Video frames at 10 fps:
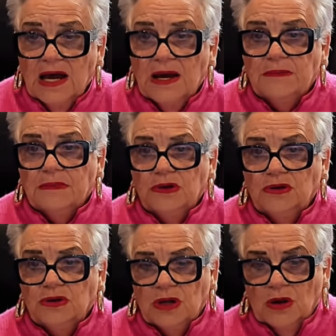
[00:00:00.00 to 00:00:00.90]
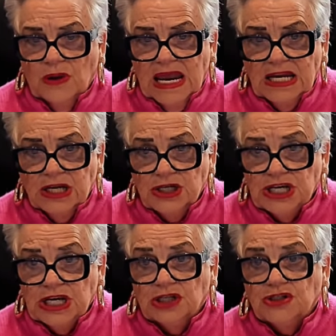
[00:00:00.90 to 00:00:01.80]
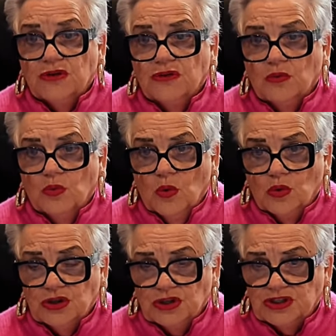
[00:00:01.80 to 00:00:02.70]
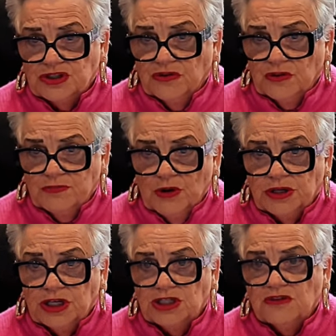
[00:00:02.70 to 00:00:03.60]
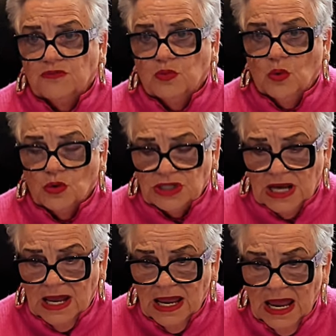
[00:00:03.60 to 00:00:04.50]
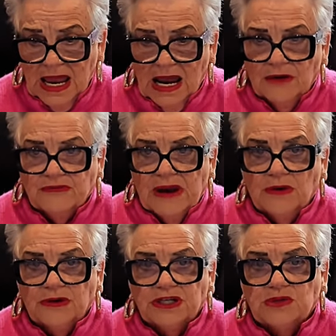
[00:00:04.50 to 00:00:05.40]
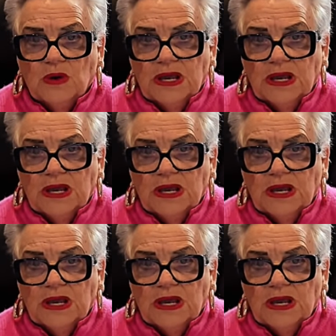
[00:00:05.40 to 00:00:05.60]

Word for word: Um, you know, energy to the waters, to the bodies of water, around us.